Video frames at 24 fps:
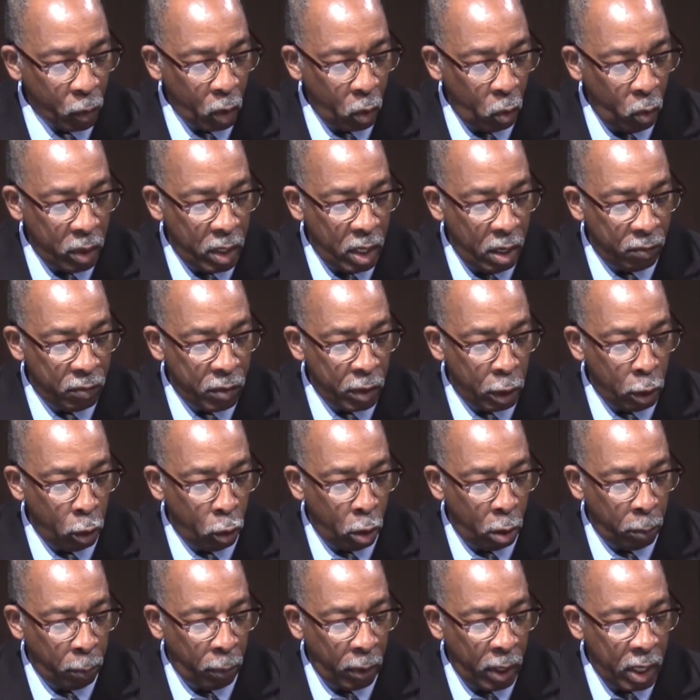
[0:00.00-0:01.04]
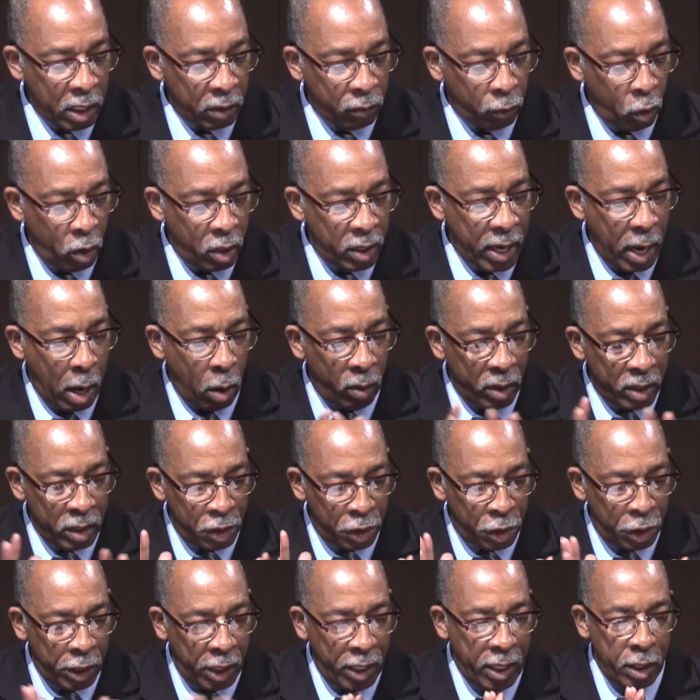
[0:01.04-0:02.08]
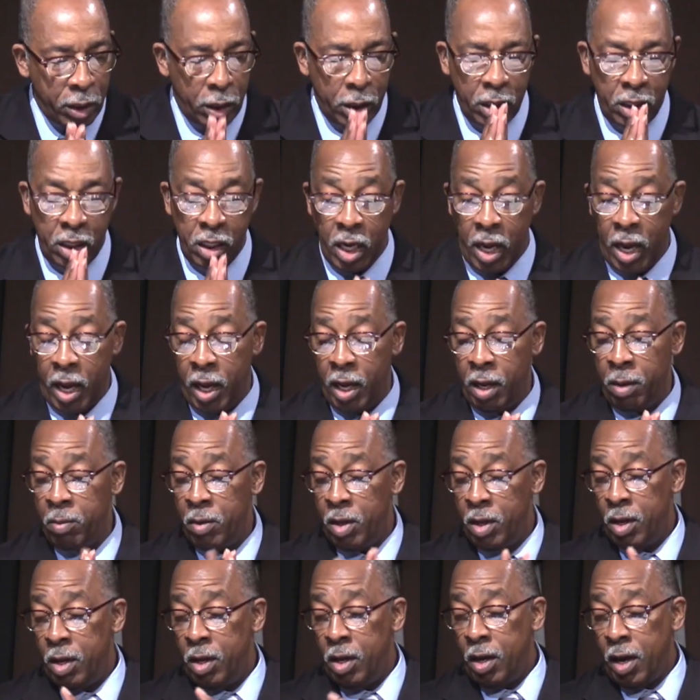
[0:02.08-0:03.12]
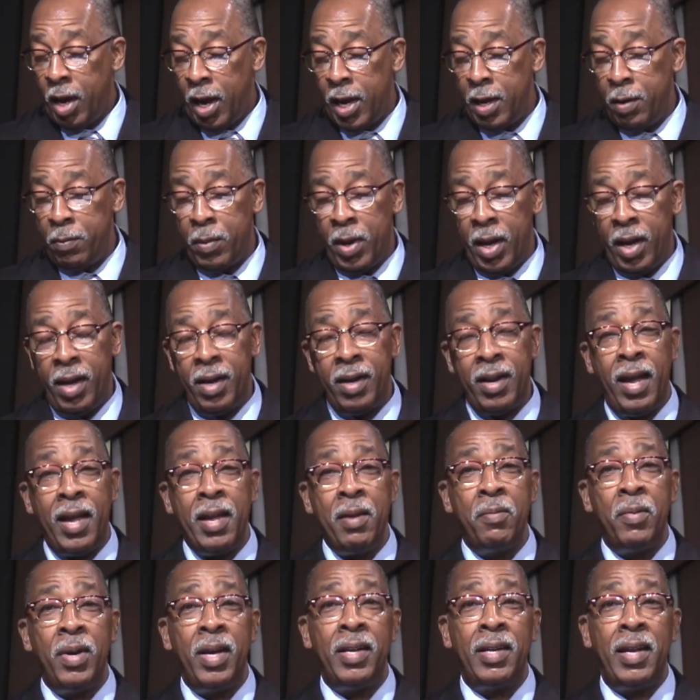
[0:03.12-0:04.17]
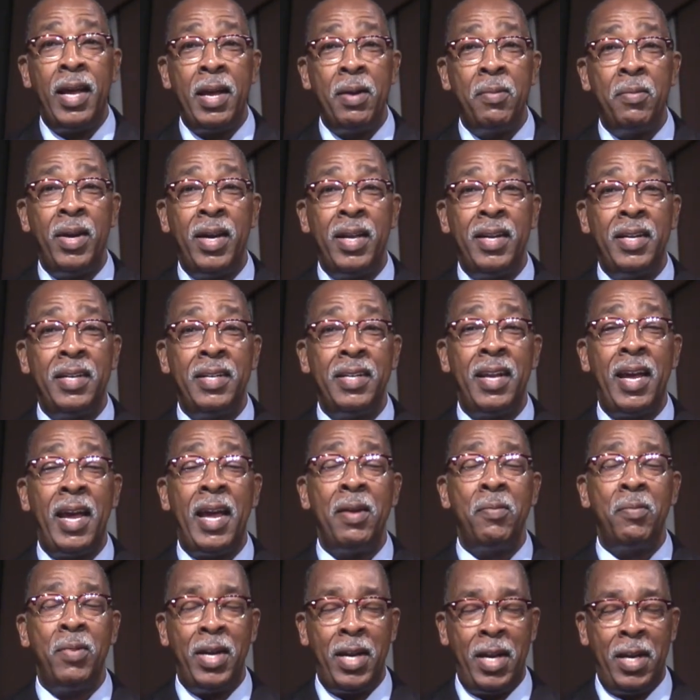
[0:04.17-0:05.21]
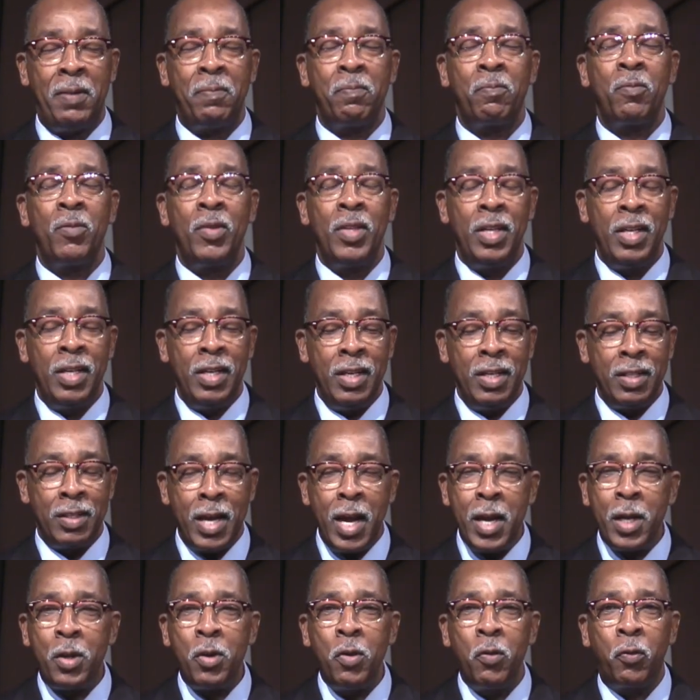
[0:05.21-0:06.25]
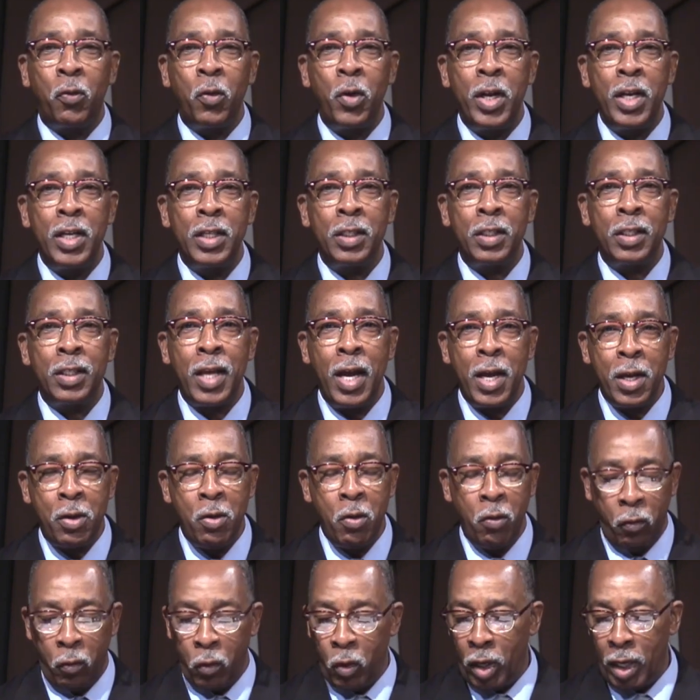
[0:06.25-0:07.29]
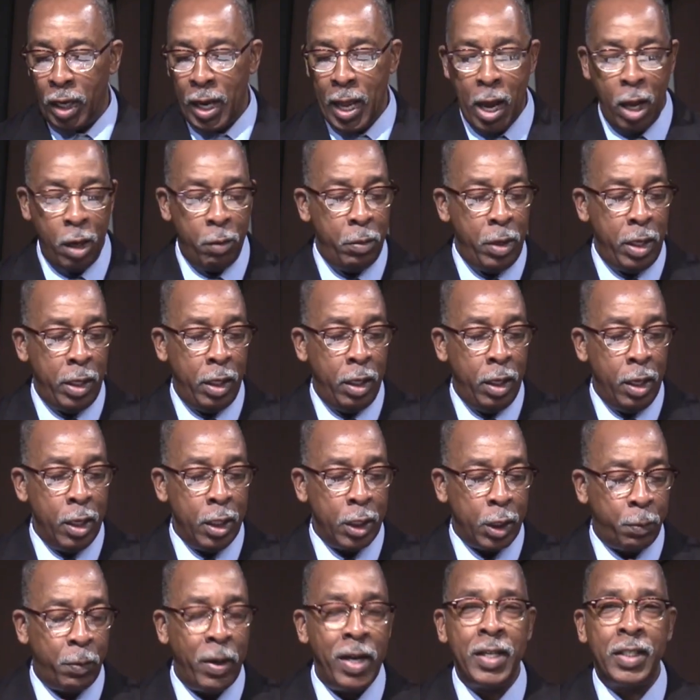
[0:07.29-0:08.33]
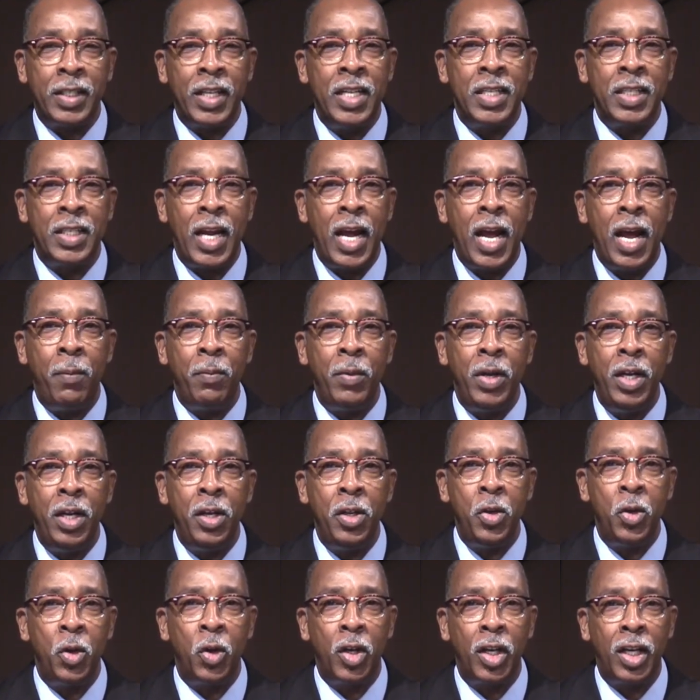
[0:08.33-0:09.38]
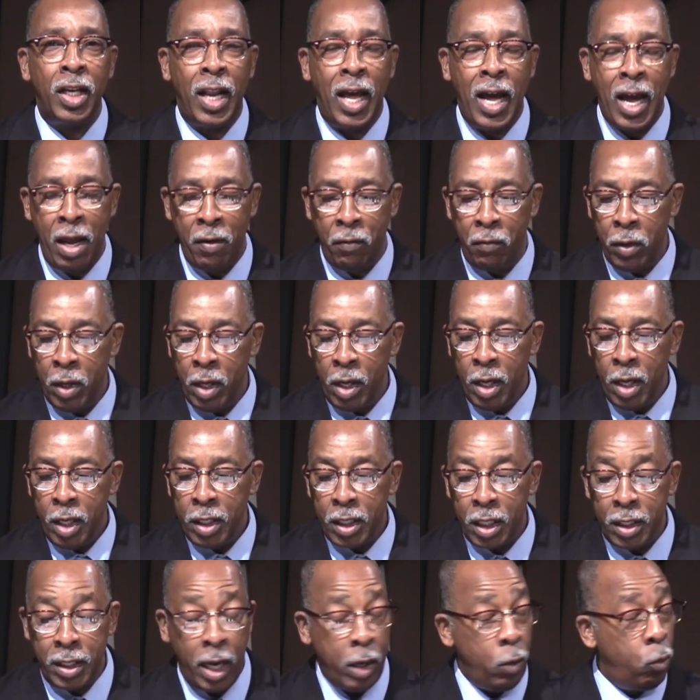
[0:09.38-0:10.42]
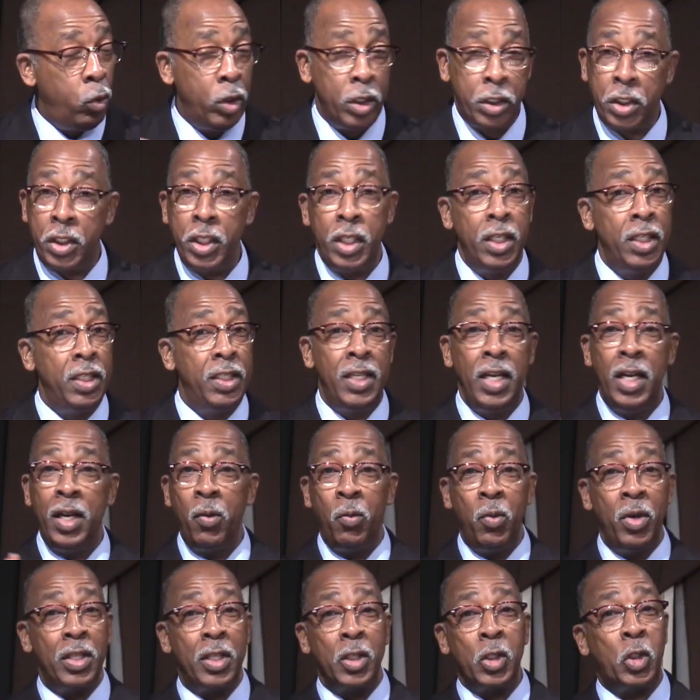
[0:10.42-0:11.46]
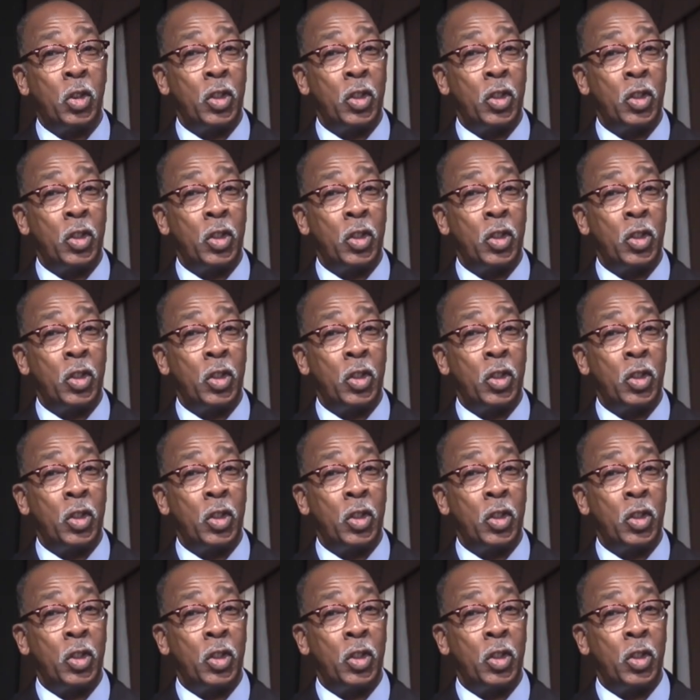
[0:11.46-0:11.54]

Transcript: We give you glory and praise for it now in Jesus' name. Amen, amen, amen, and amen. Thank you, friends. Thank you for allowing me space and time in your life today. We're still dealing with the